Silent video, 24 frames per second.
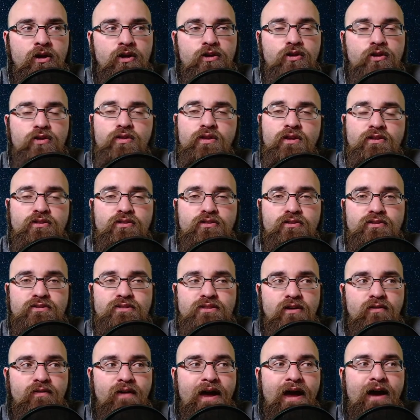you think to
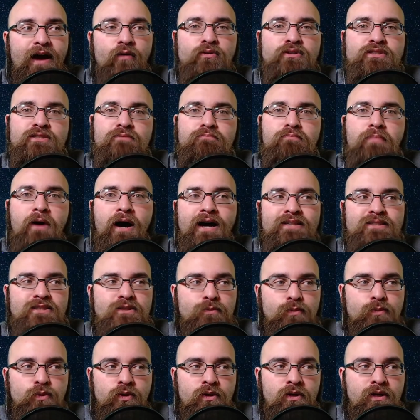yourself, how is it
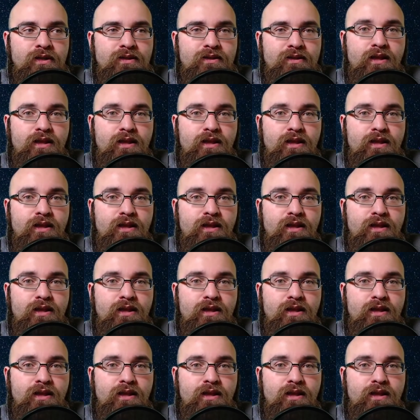possible